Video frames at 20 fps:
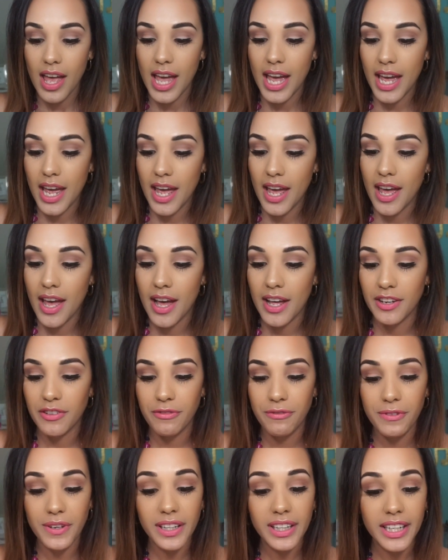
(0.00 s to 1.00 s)
and
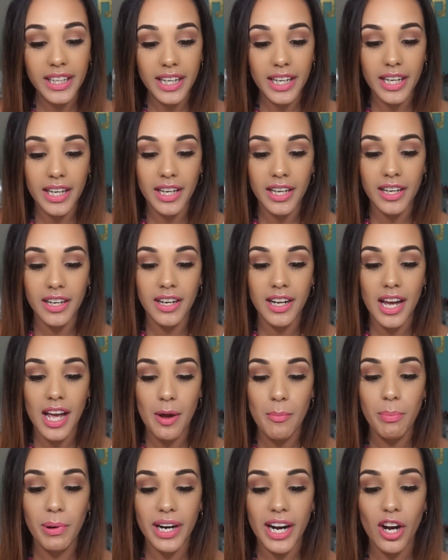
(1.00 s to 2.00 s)
fill it in.
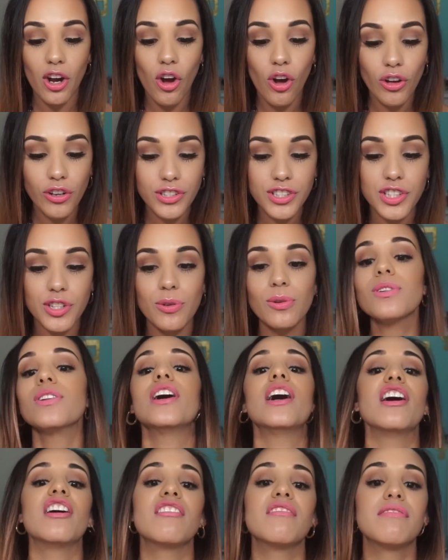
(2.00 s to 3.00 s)
But I also
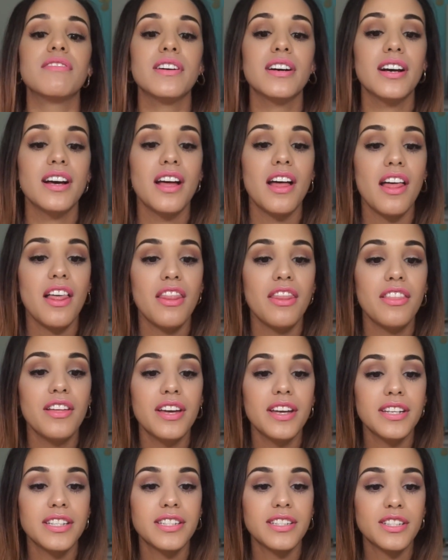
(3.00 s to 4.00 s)
love
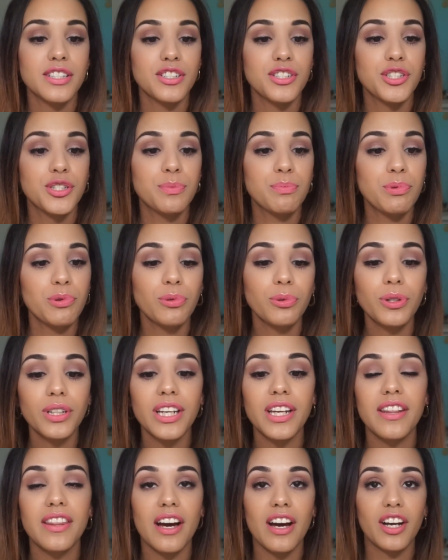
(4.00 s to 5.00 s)
this
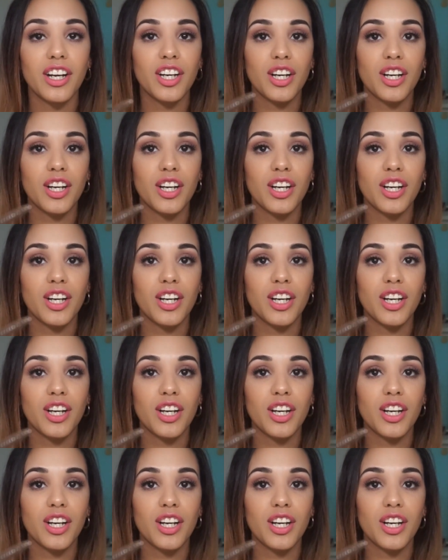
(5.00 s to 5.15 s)
spoolie that